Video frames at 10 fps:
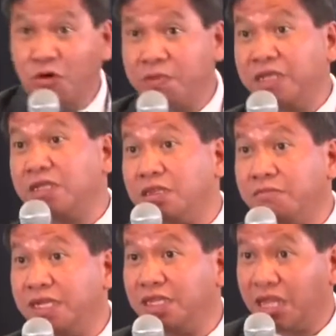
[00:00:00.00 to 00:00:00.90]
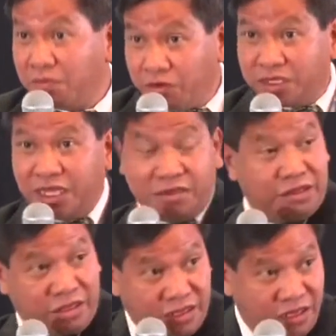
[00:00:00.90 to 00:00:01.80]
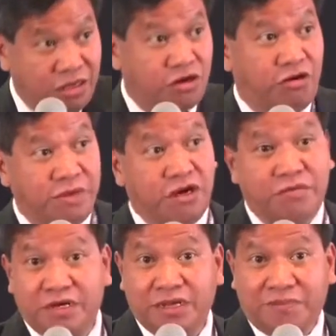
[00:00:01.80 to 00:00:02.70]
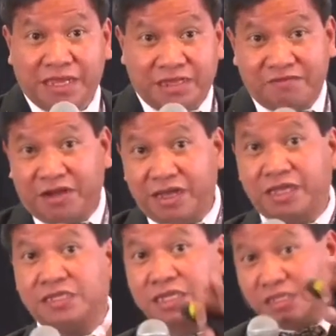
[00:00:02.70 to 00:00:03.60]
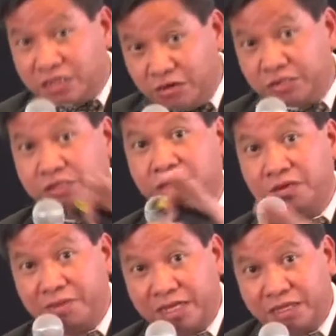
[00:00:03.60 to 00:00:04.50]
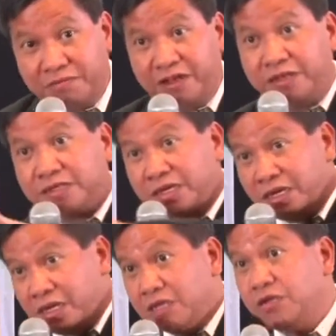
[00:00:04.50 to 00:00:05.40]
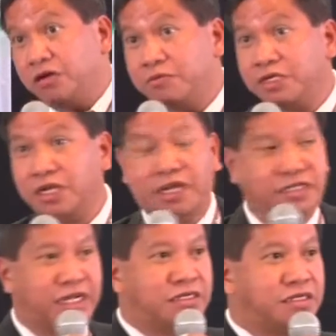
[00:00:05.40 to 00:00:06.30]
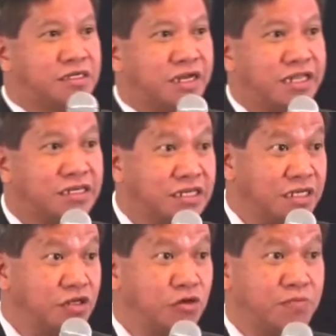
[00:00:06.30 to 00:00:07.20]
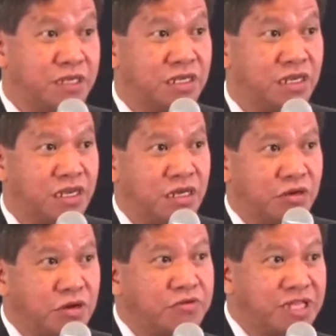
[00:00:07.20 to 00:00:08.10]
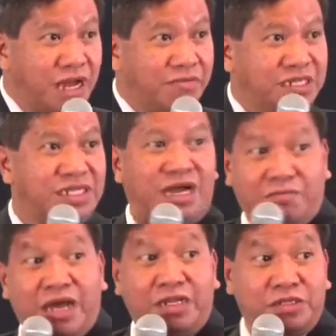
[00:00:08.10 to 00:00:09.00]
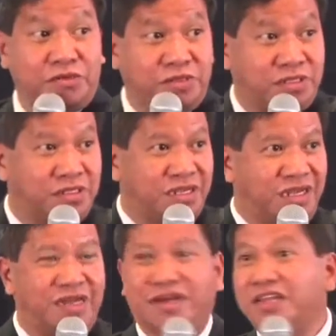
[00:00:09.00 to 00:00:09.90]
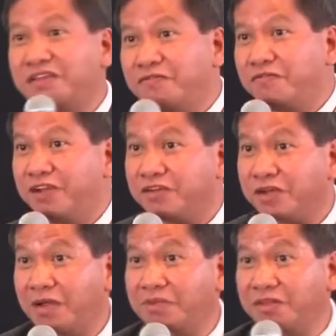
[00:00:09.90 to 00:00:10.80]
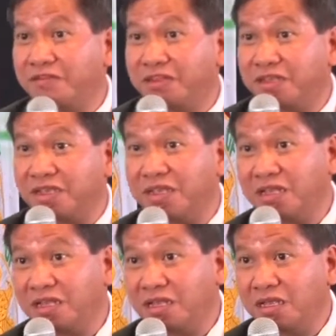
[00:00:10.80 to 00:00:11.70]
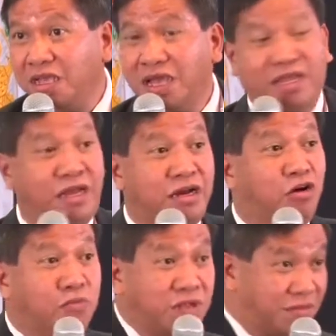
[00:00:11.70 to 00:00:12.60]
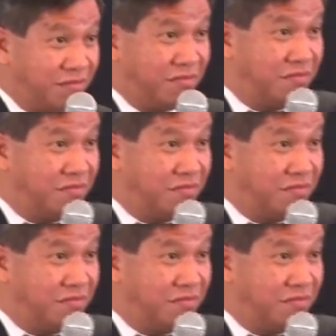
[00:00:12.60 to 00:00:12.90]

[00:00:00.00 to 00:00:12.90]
hoping that by the time we're done combing over the patent filings, the disclosures to the patent filings, to the commercialization strategy in UP, we would have exact milestones ready for venture capital funding. And I hope that